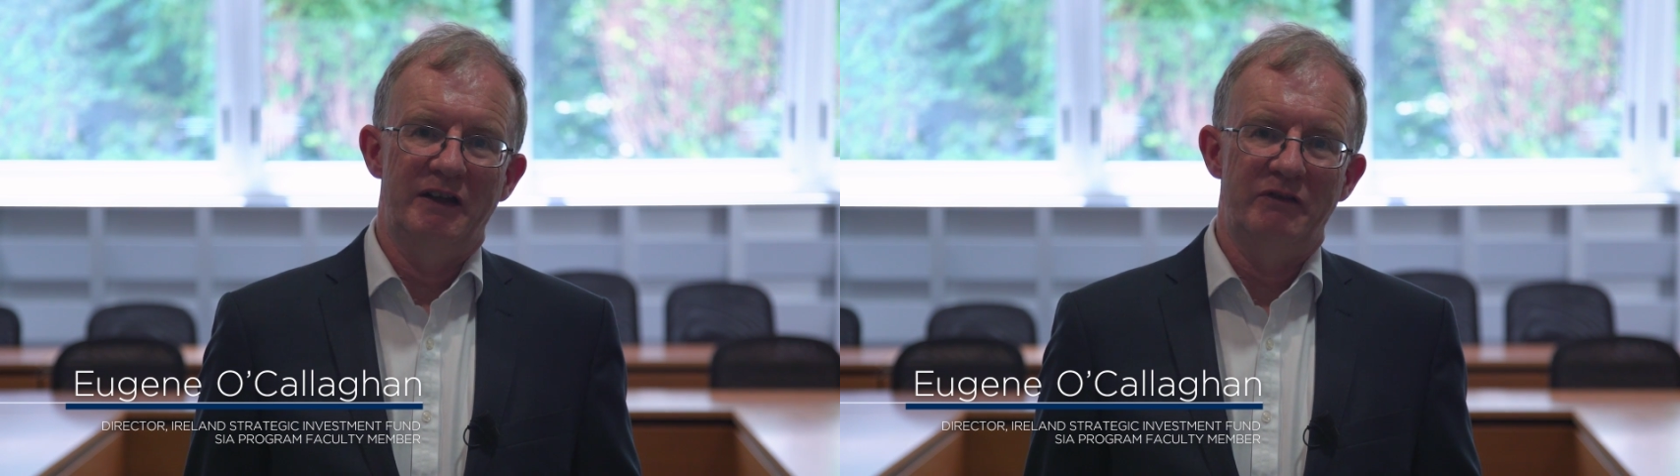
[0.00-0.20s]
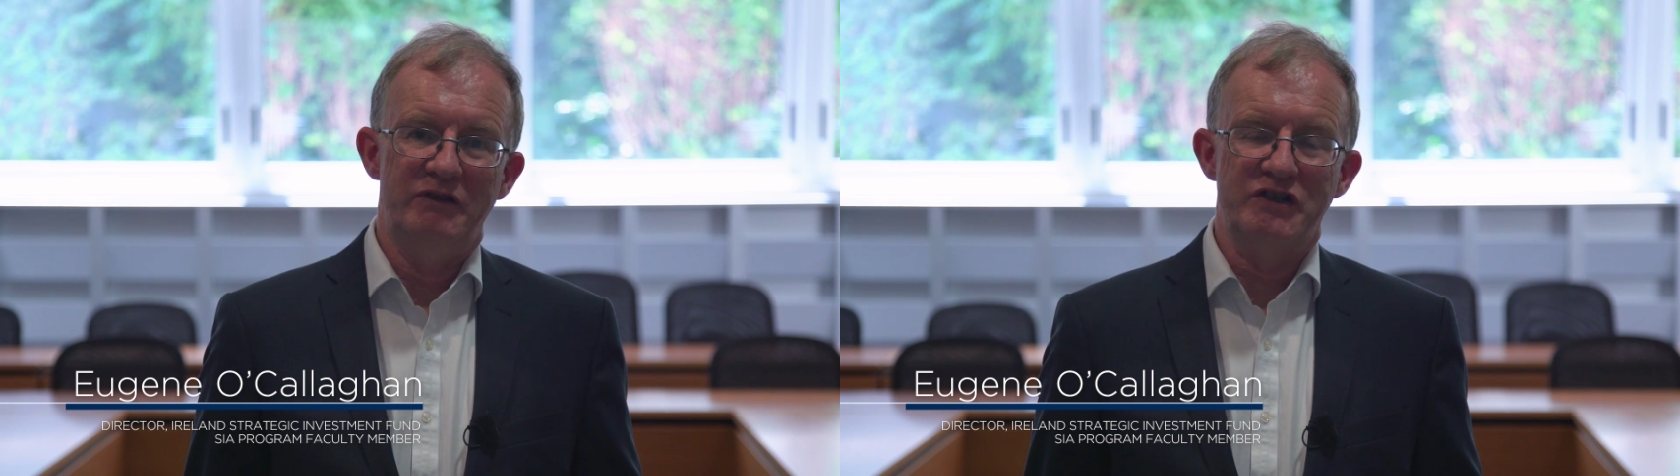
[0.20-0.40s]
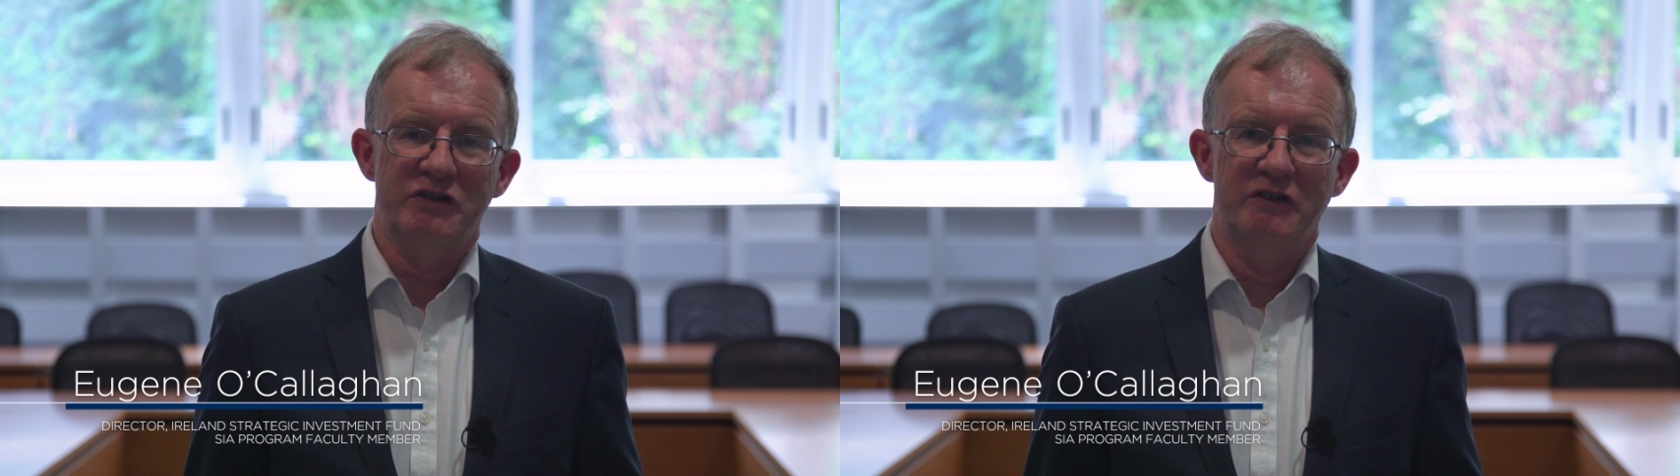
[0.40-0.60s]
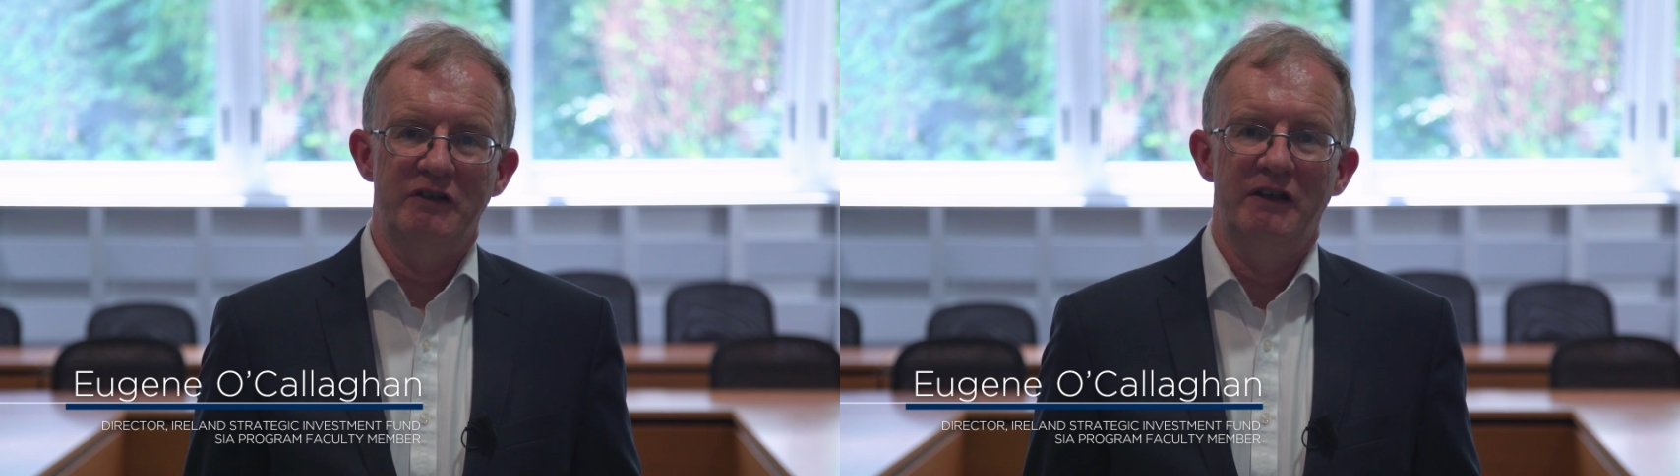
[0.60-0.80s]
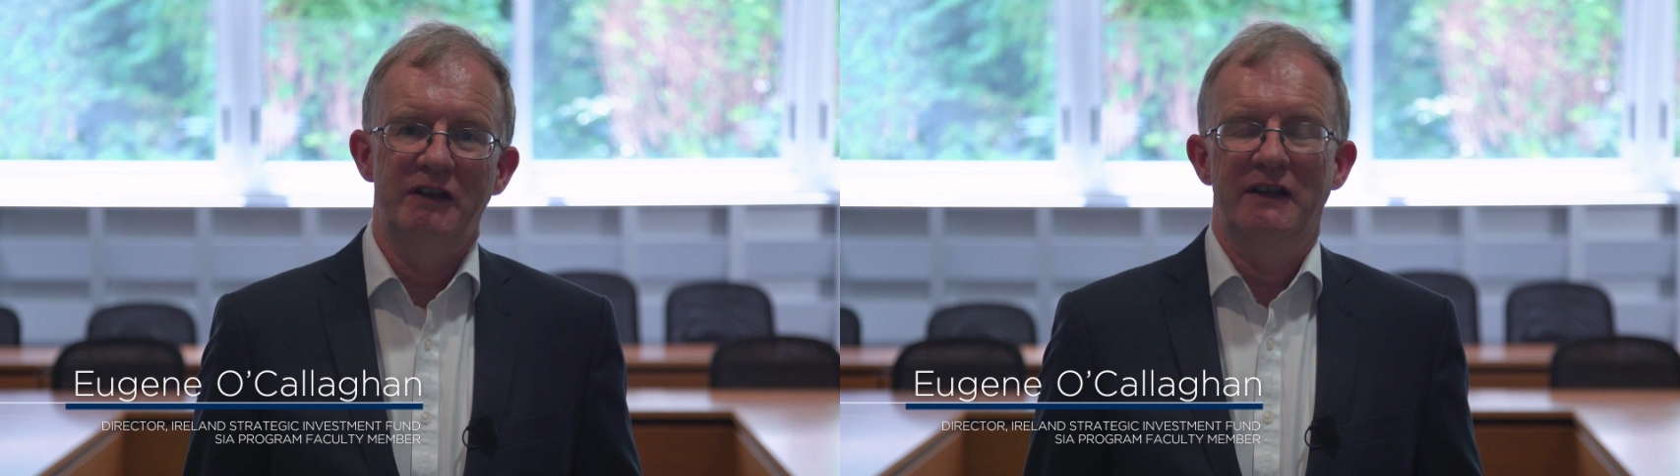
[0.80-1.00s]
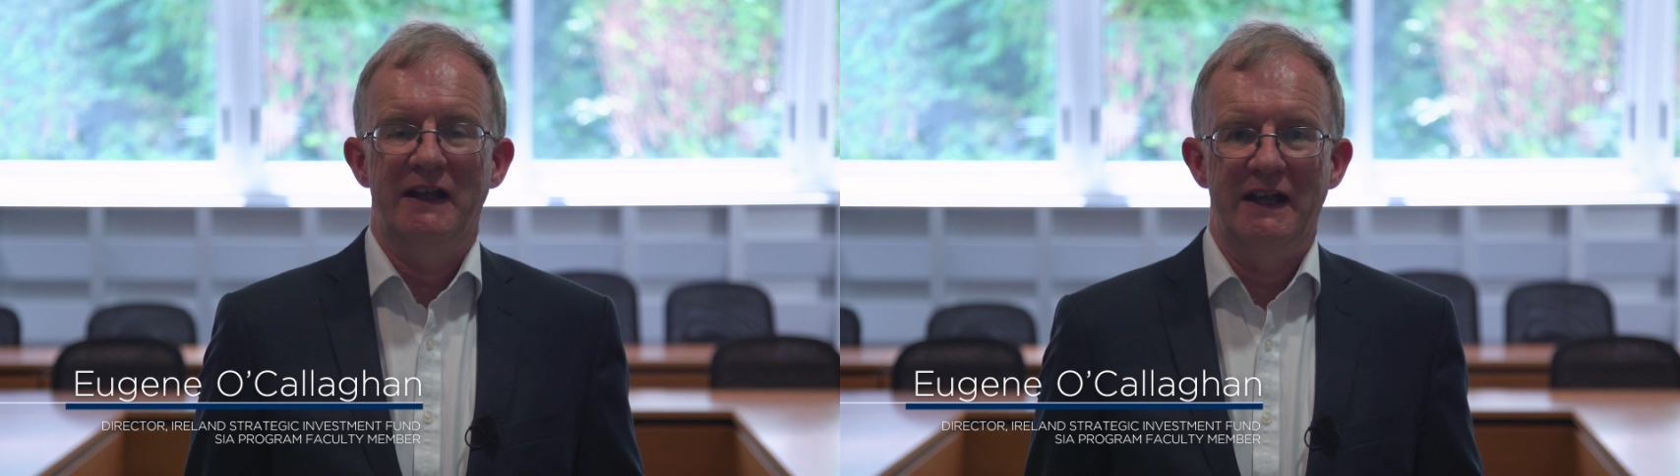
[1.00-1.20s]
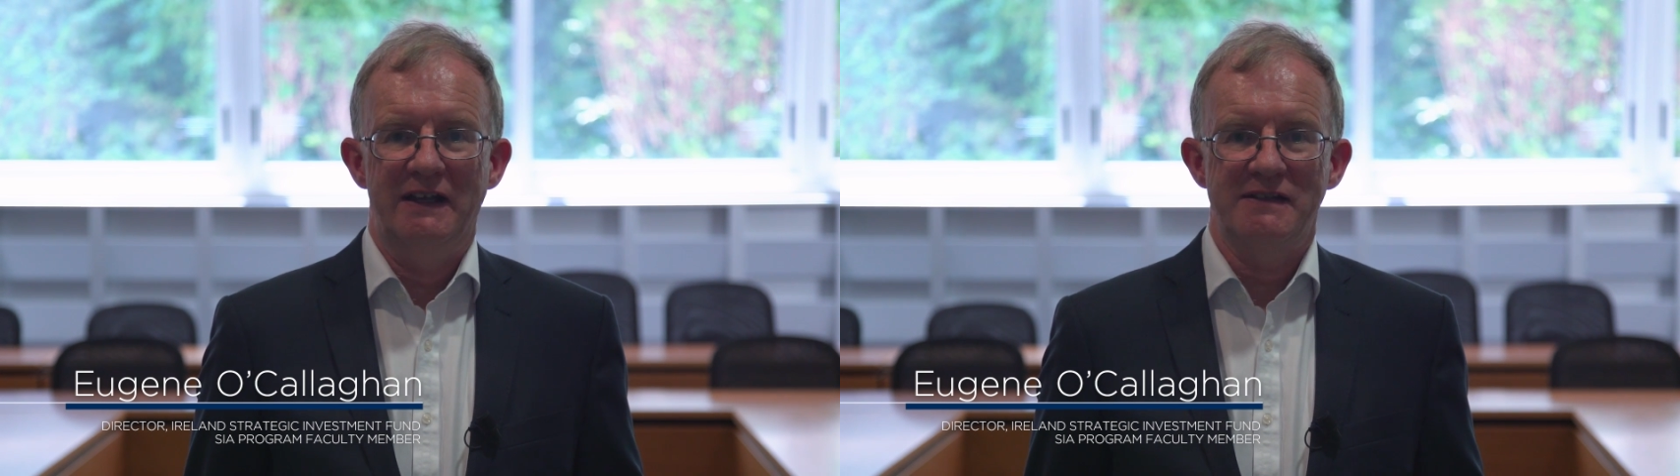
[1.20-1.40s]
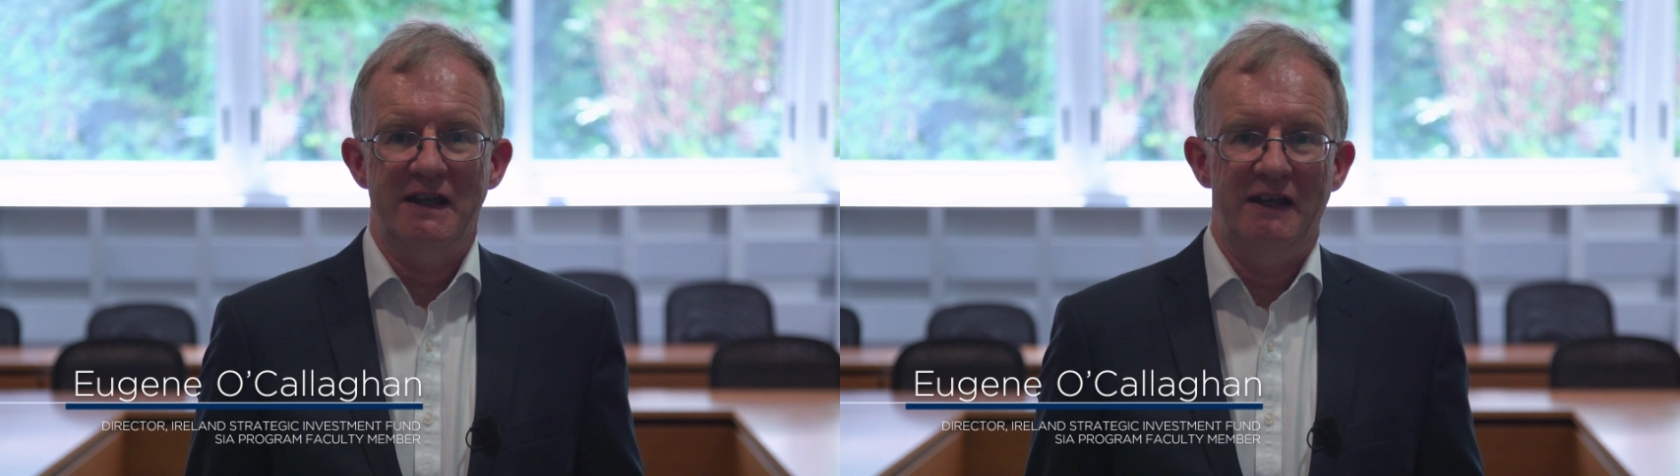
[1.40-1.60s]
return and,